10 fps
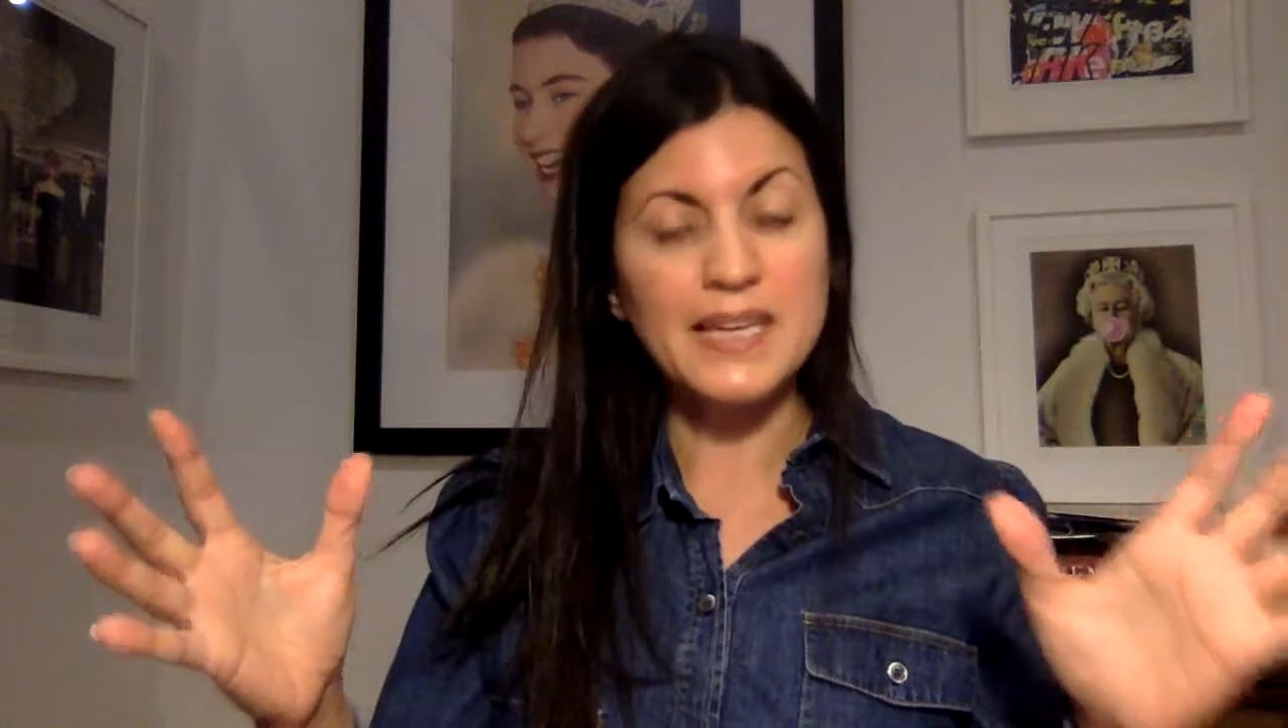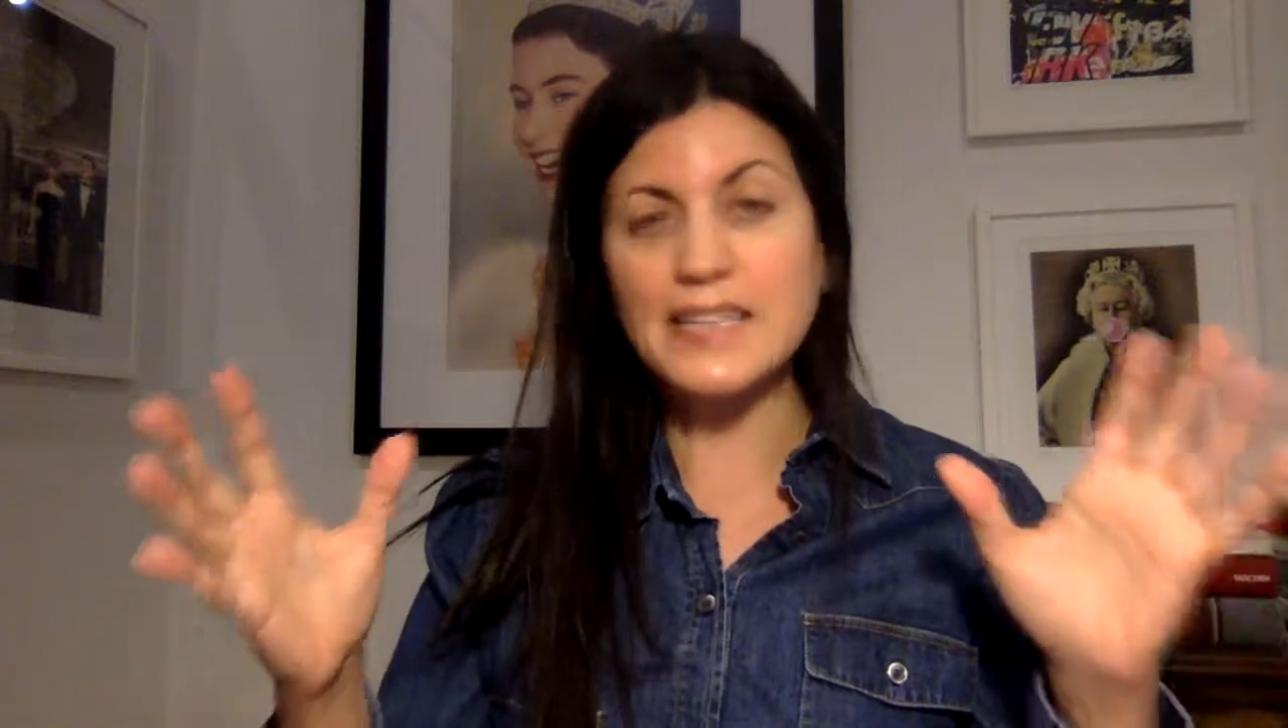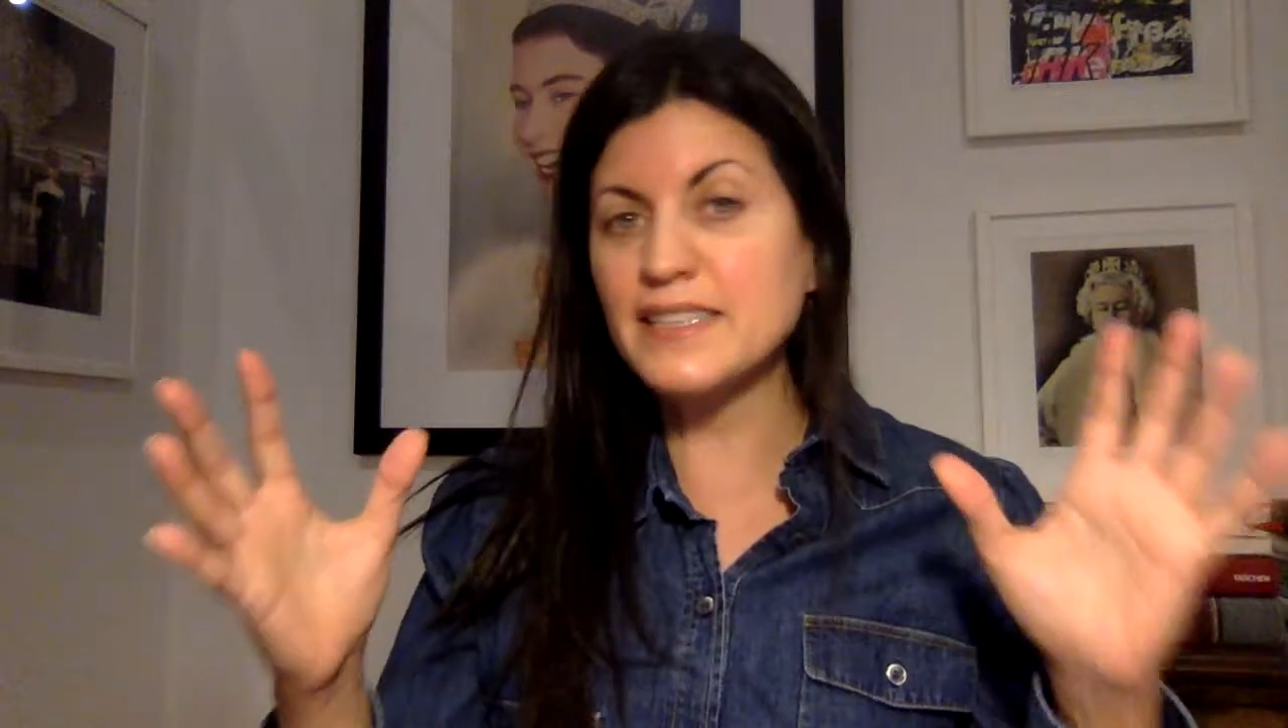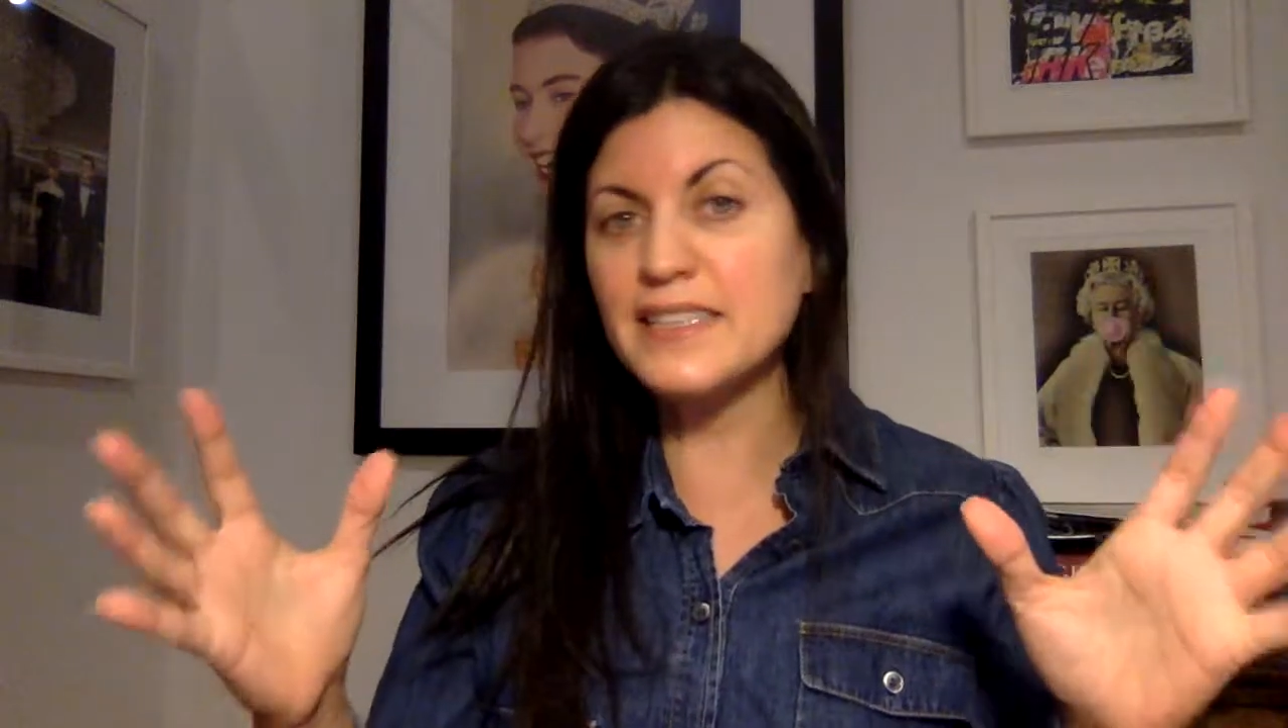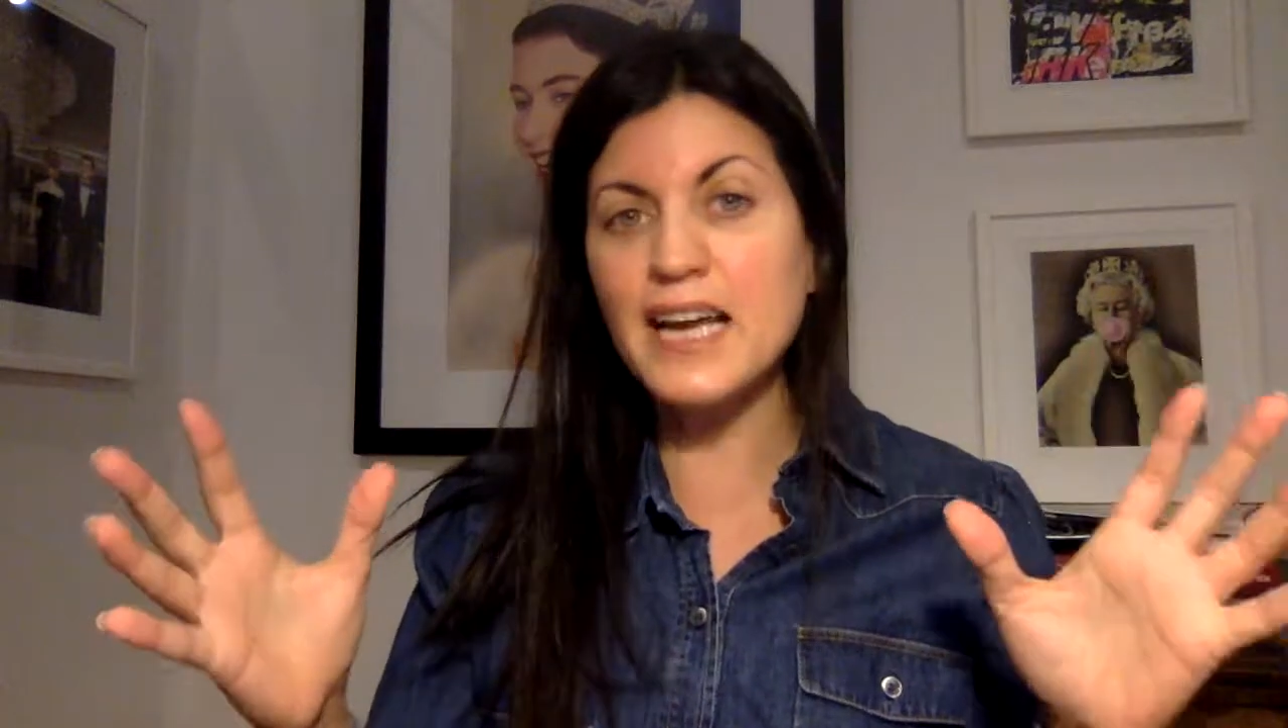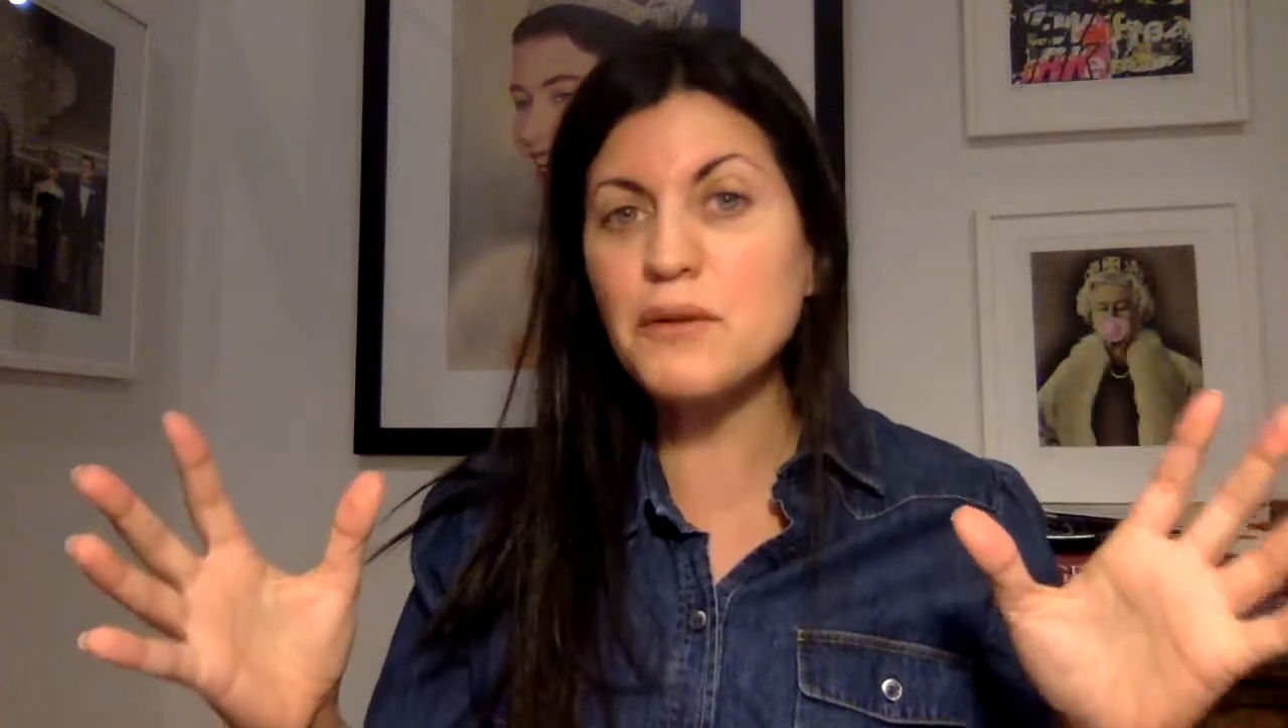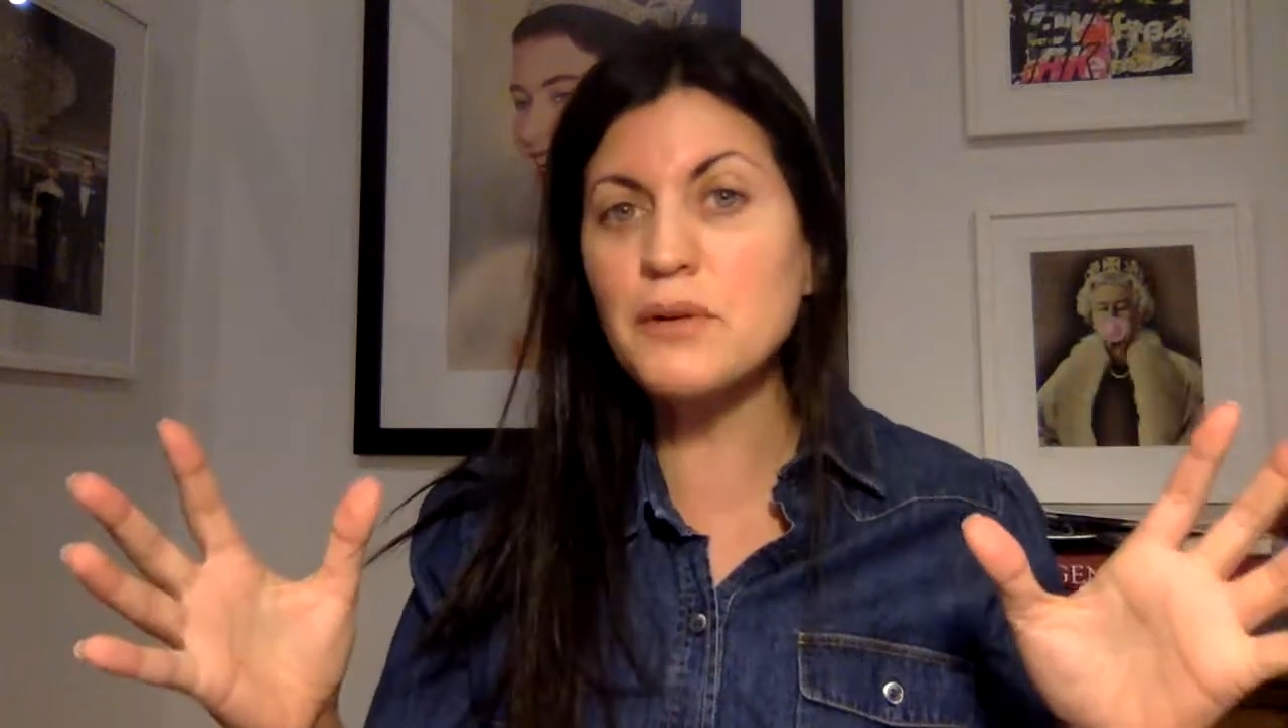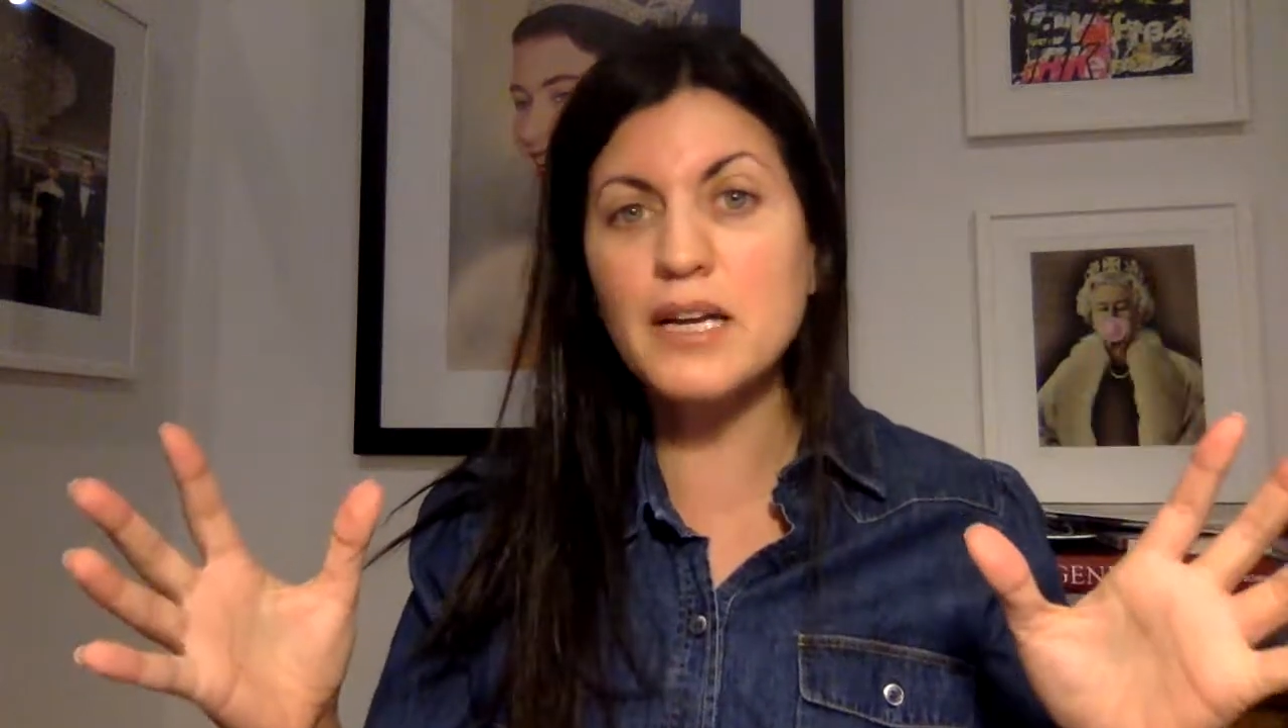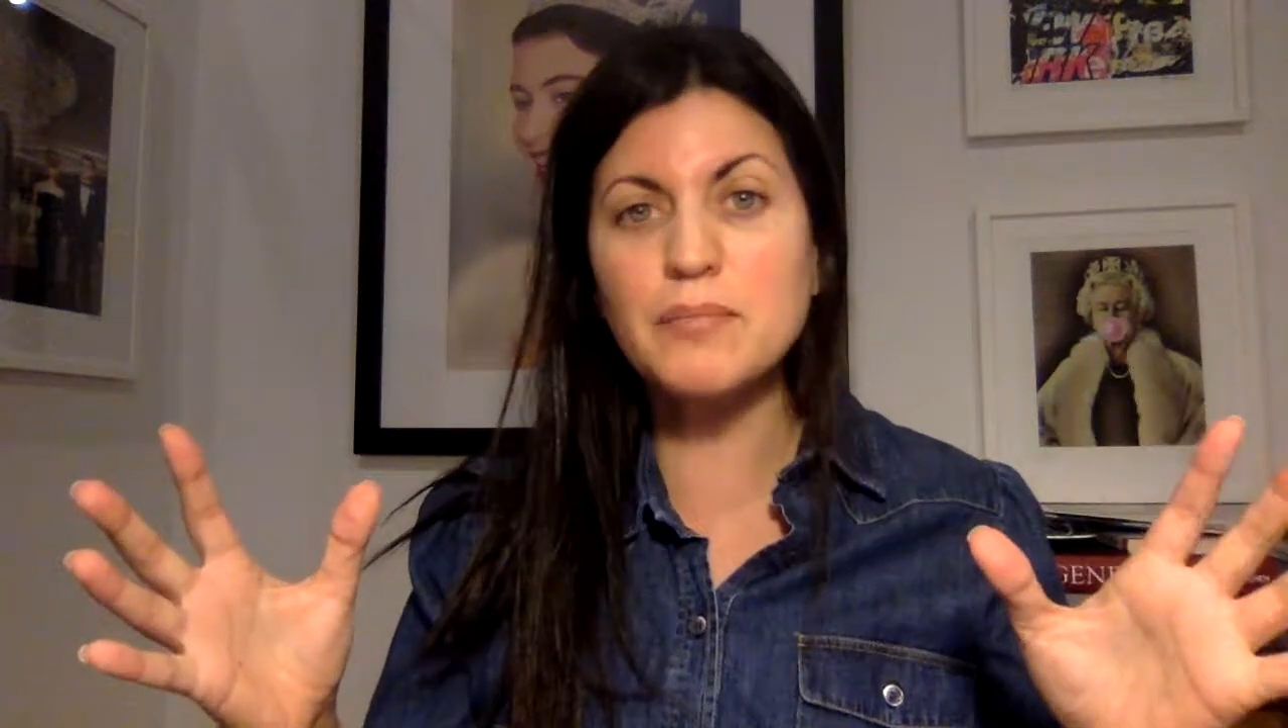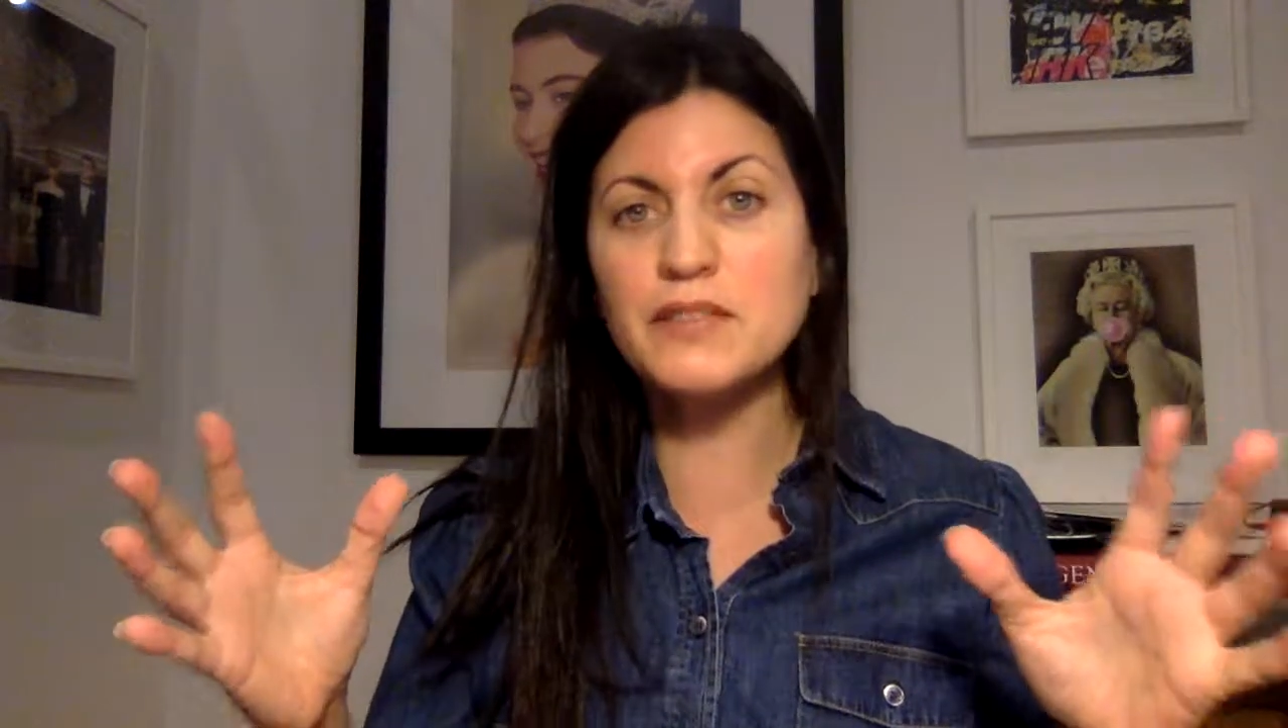And today we're
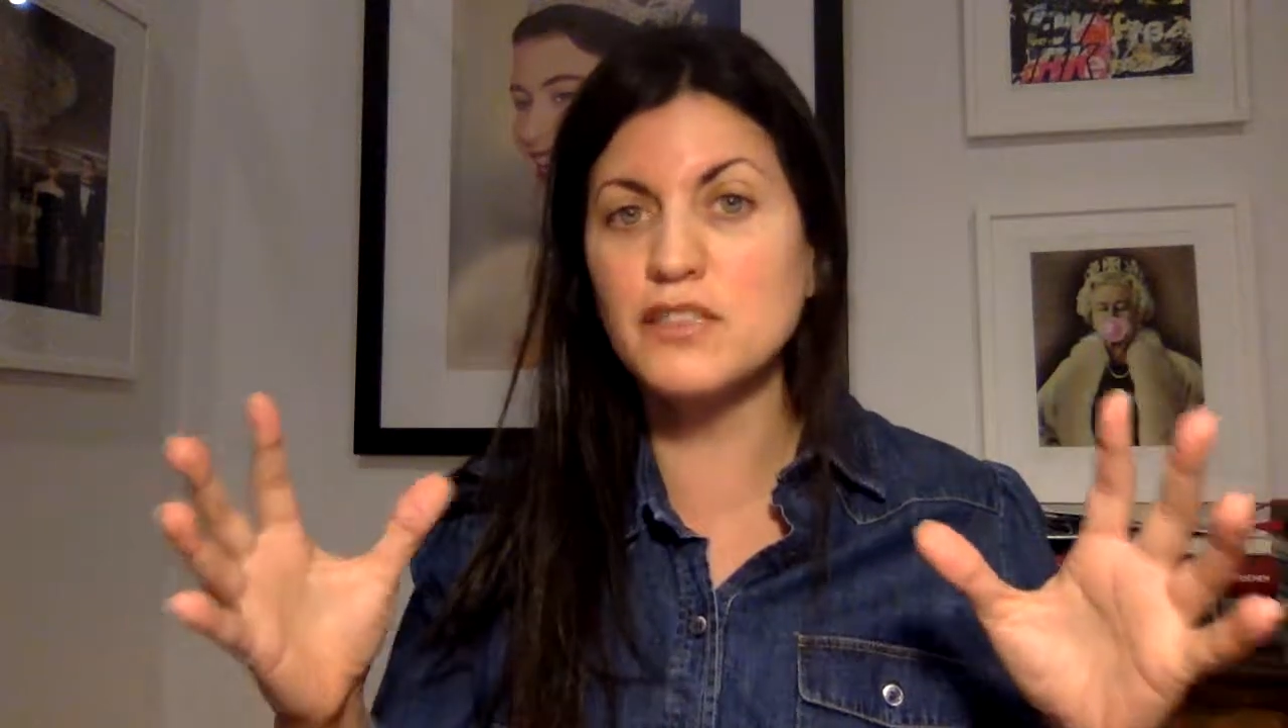able